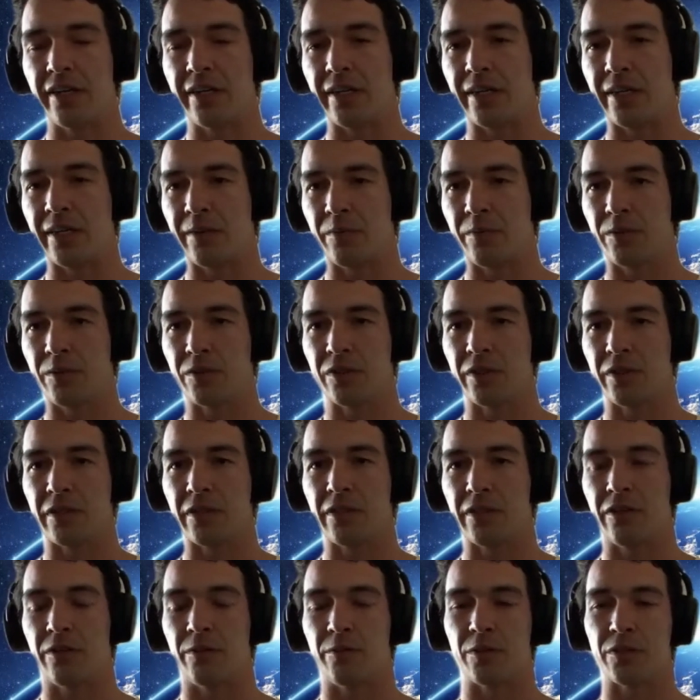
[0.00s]
and it was like
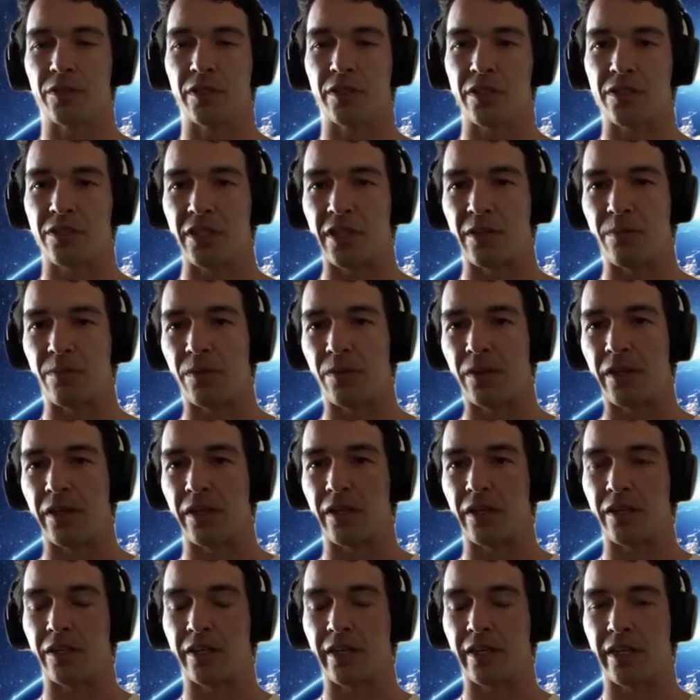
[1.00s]
almost that same
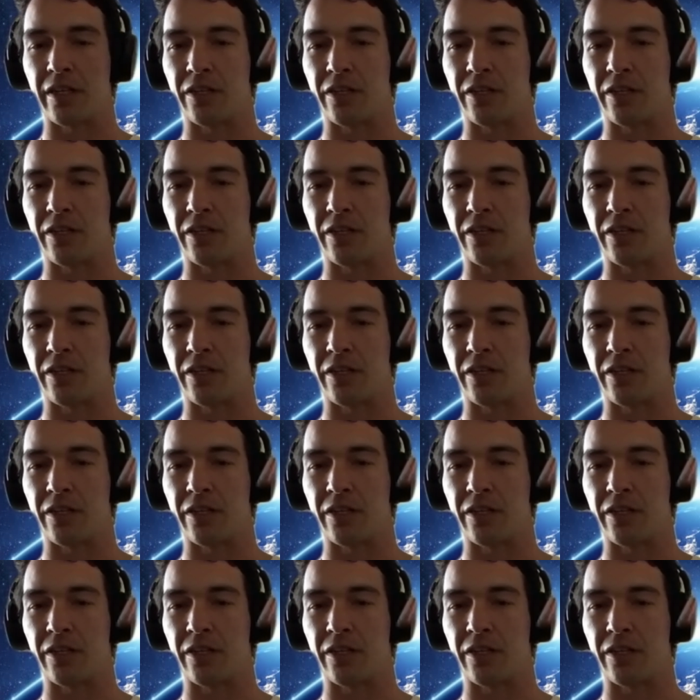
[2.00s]
thing. I